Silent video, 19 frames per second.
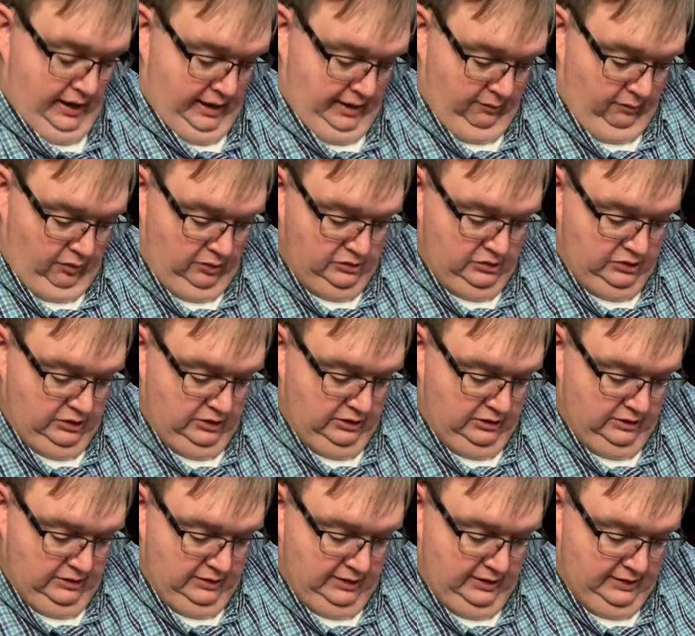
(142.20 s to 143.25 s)
I watched
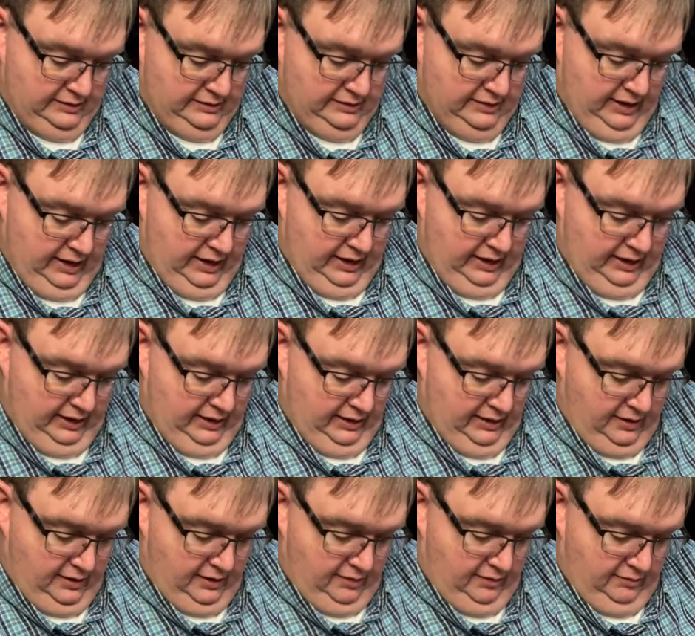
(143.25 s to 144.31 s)
it the next day
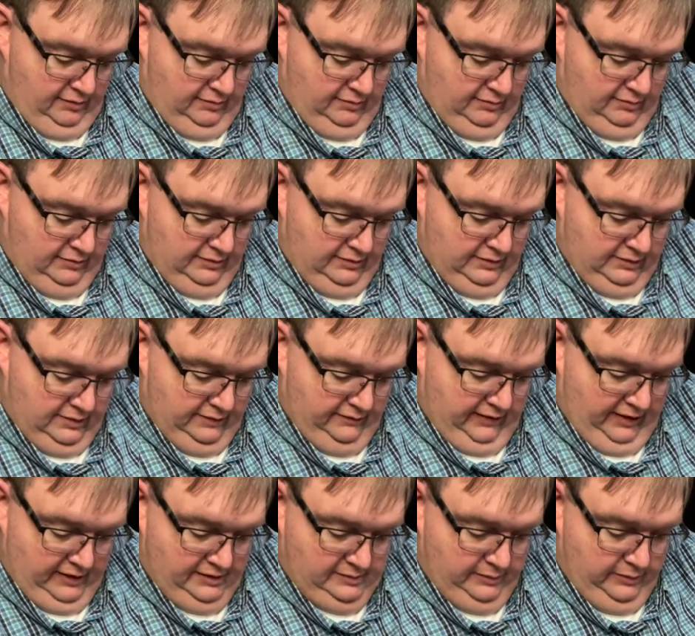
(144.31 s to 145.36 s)
on
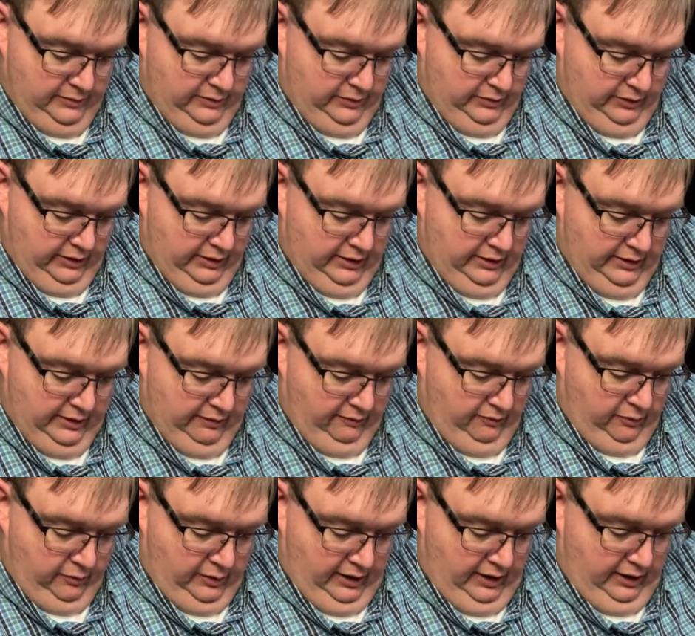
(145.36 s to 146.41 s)
Facebook and
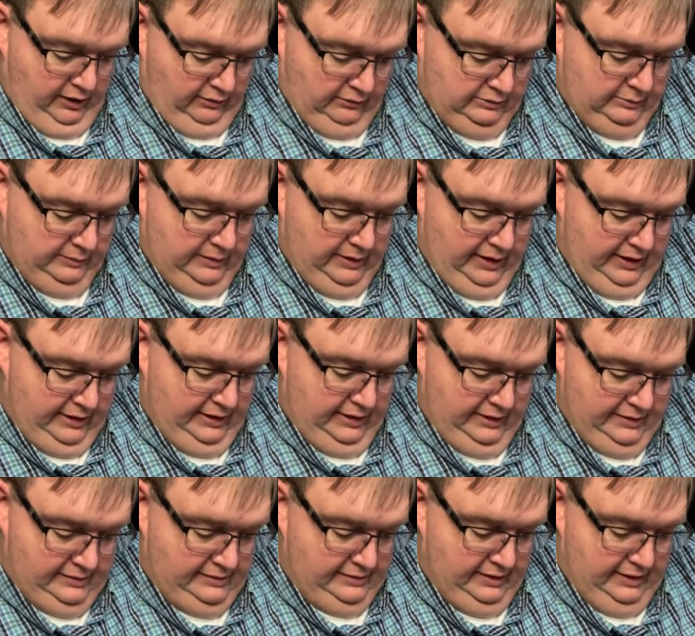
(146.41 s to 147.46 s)
everywhere else, but I
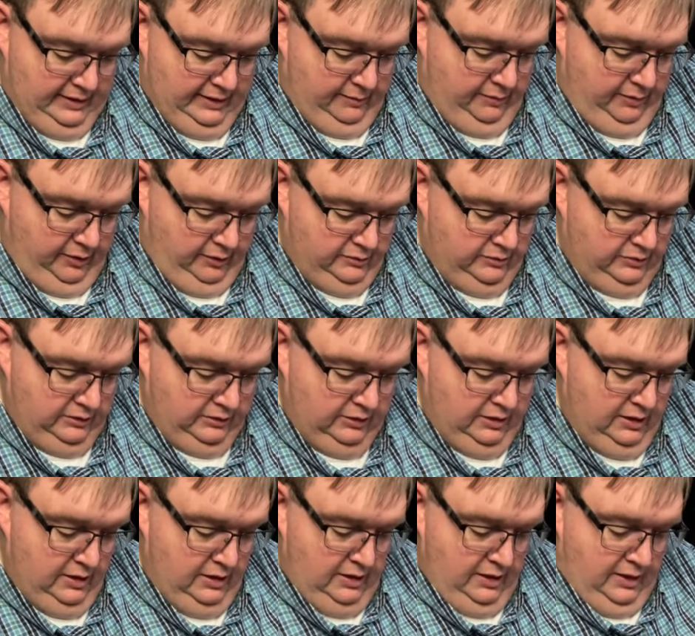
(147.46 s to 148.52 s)
didn't see it in person.
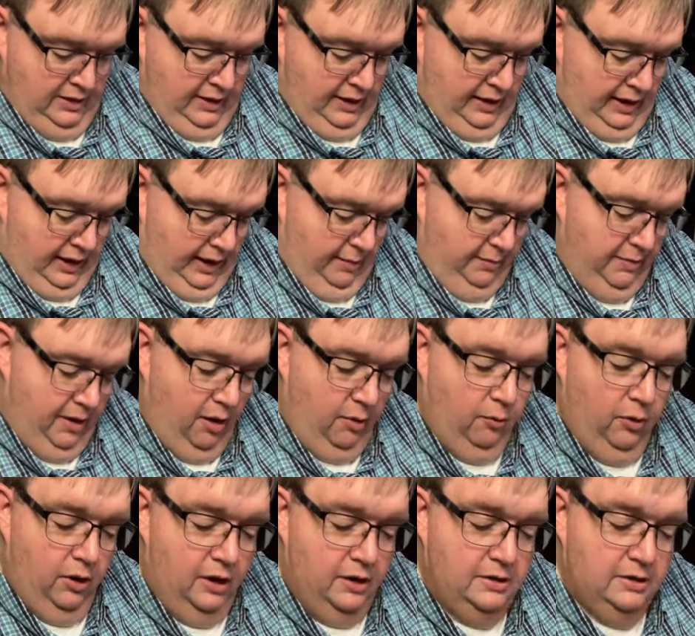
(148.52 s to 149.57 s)
I'm
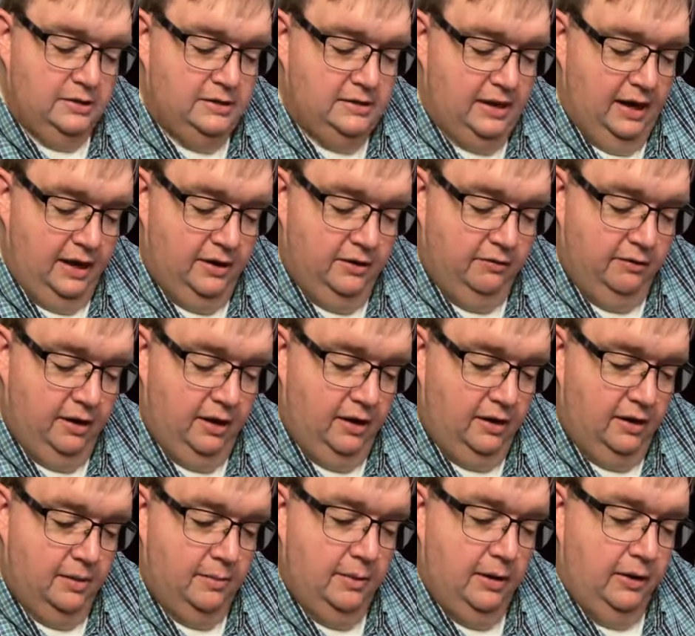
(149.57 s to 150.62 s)
not one to stand
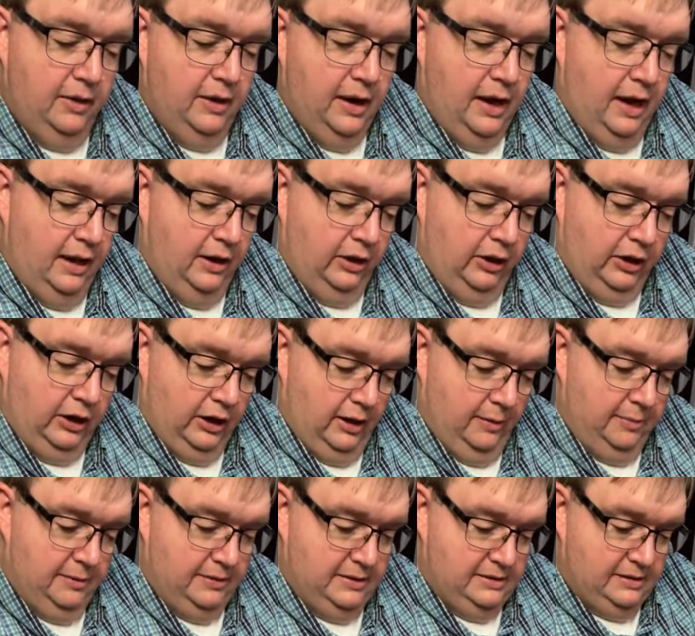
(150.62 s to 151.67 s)
around in the middle of the night looking
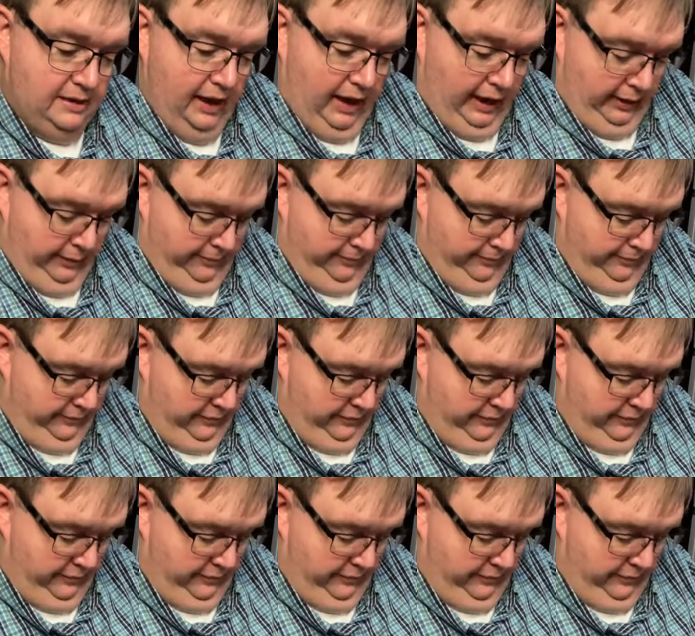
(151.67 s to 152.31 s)
up at the sky.